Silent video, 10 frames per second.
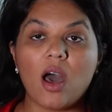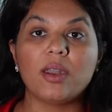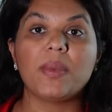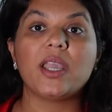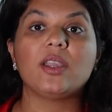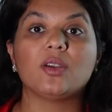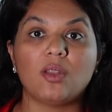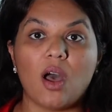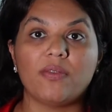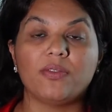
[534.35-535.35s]
automate your
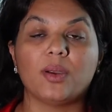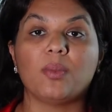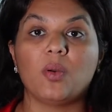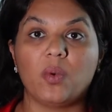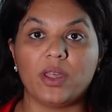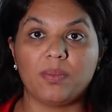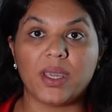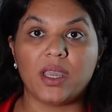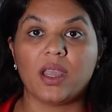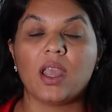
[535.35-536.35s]
law firm with
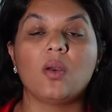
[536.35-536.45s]
me.